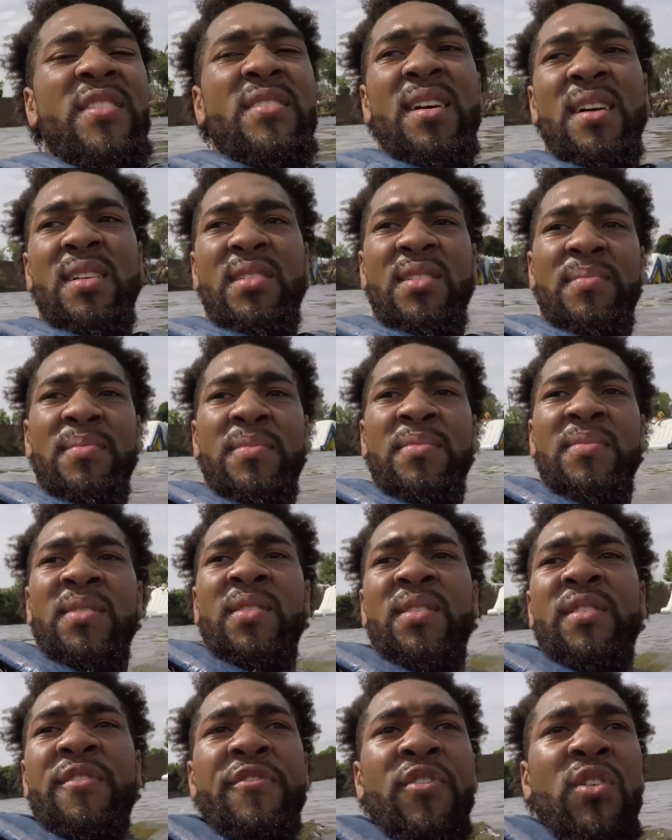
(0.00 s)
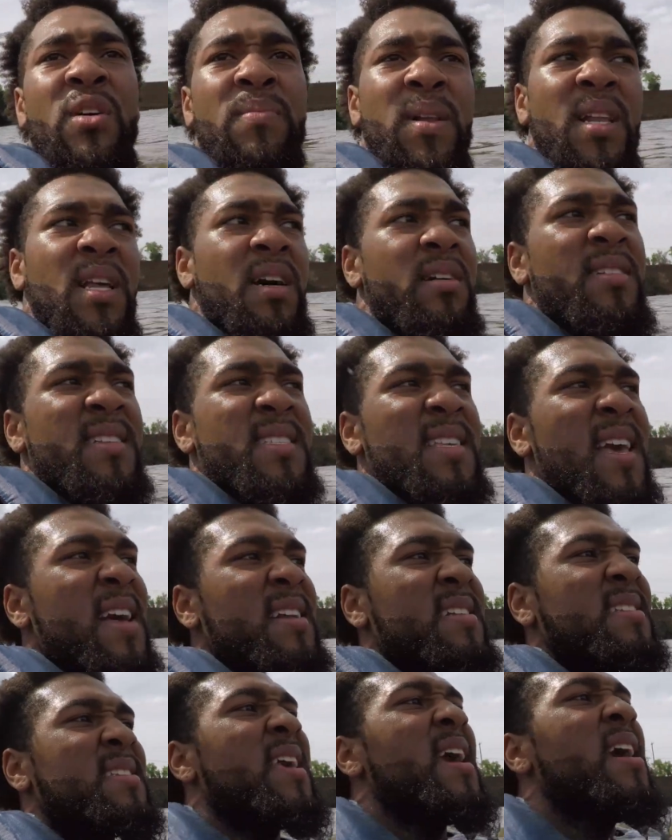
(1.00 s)
nothing on the floor below. It's
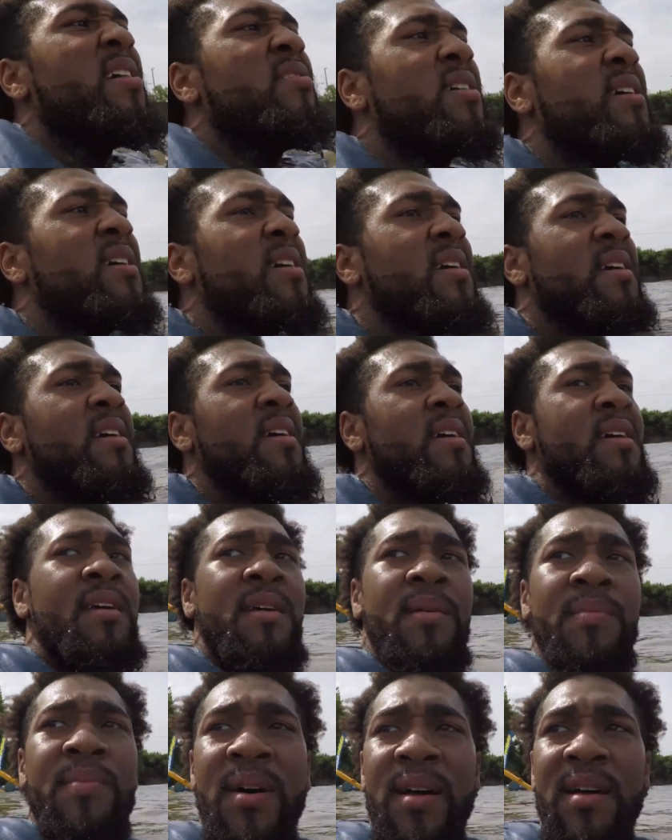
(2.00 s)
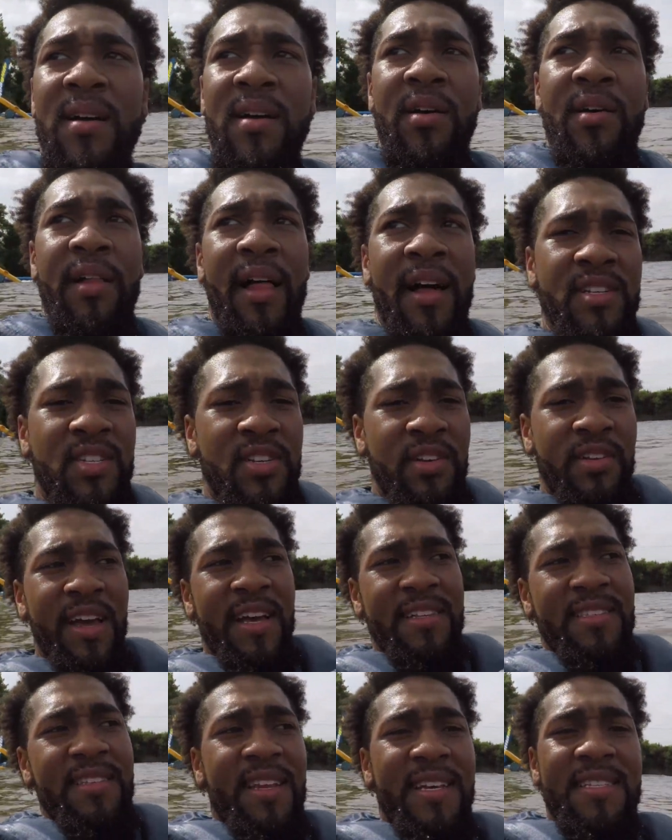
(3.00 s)
kind of scary. But hold on, I'll show you
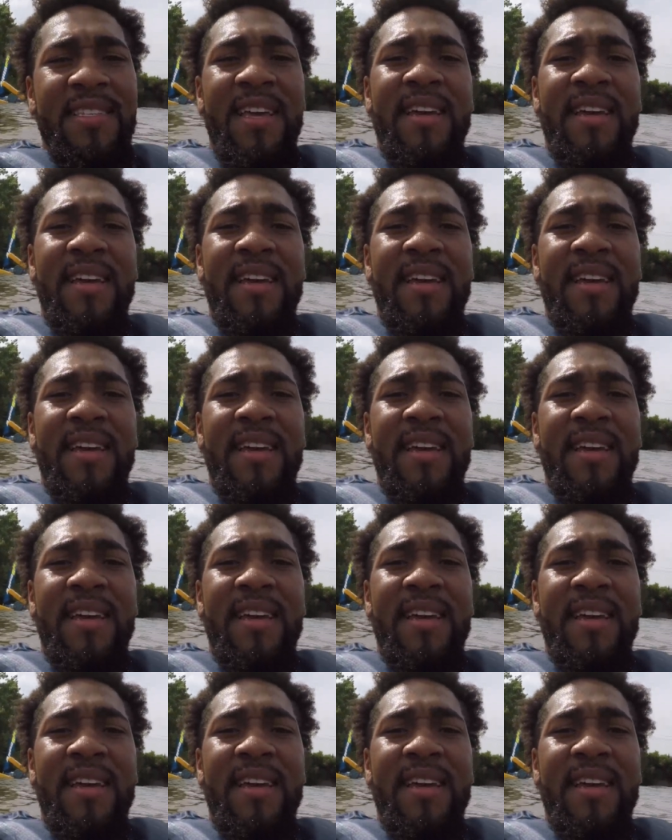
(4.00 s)
guys the next